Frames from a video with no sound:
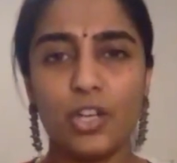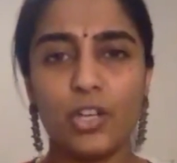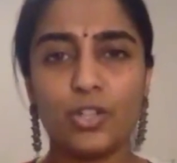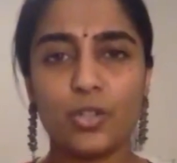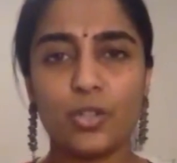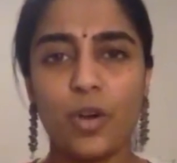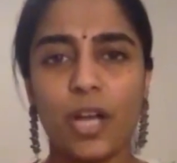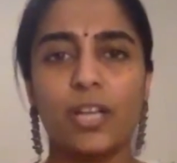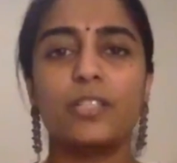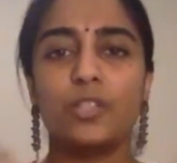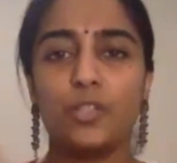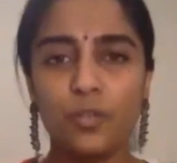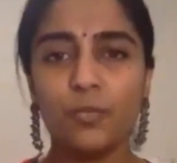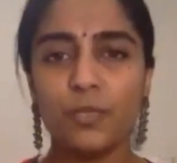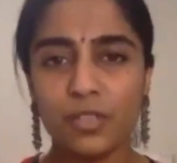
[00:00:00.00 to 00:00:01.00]
So I
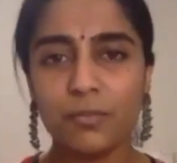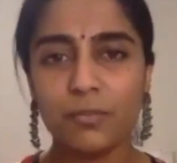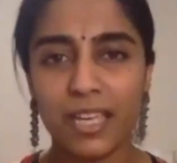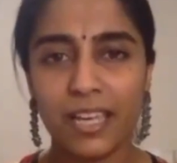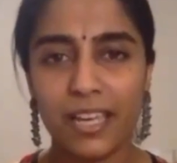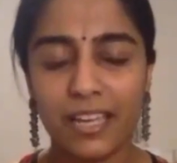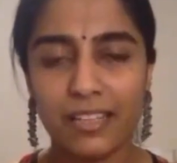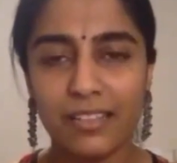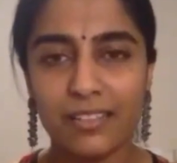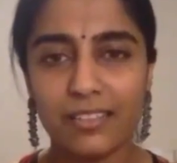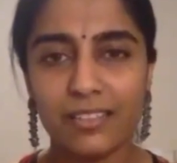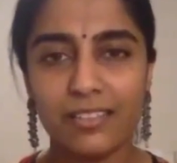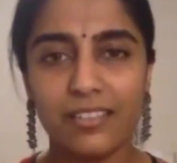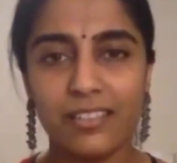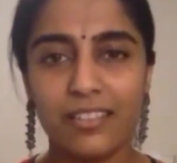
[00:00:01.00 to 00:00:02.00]
assumed in my head
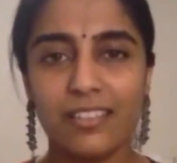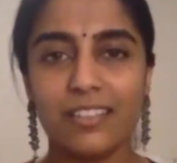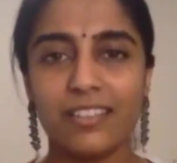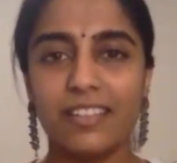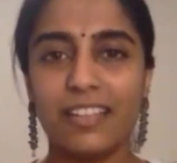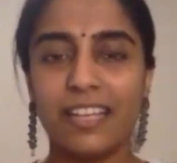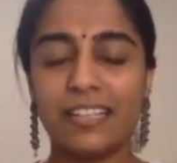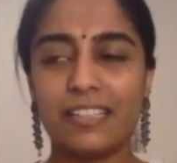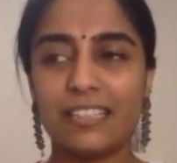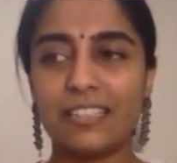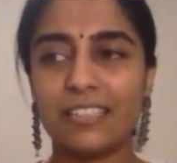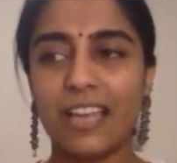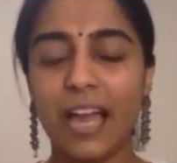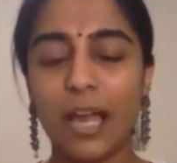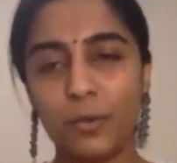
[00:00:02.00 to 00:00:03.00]
that
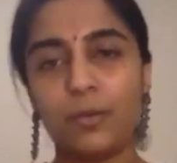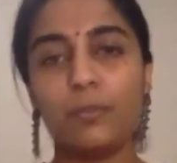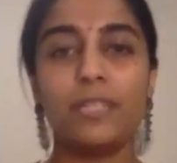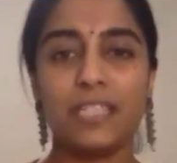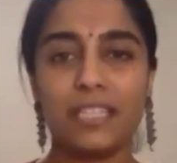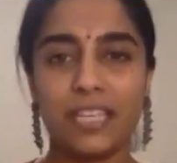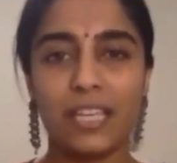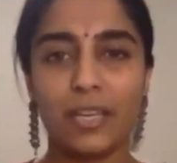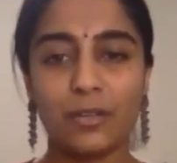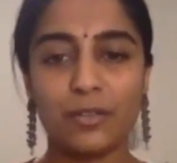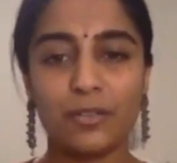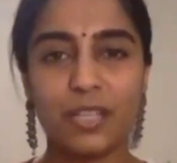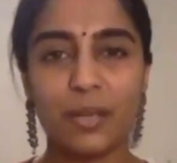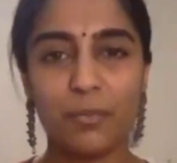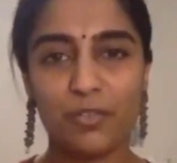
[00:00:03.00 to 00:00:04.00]
I would be singing
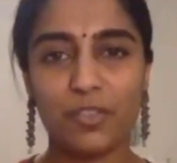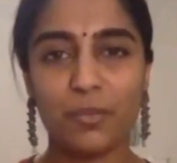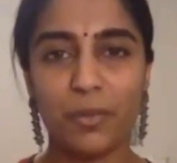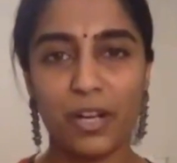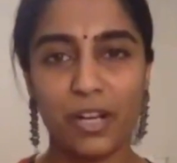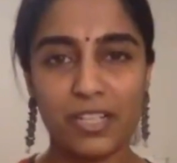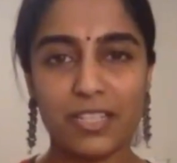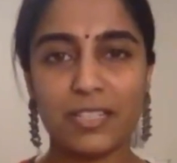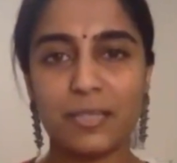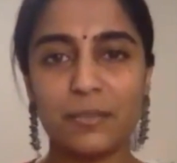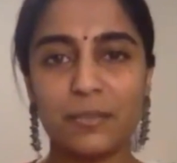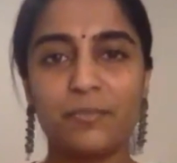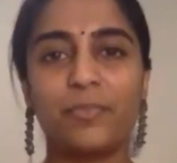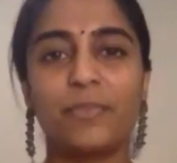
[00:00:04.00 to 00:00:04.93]
some of the parts.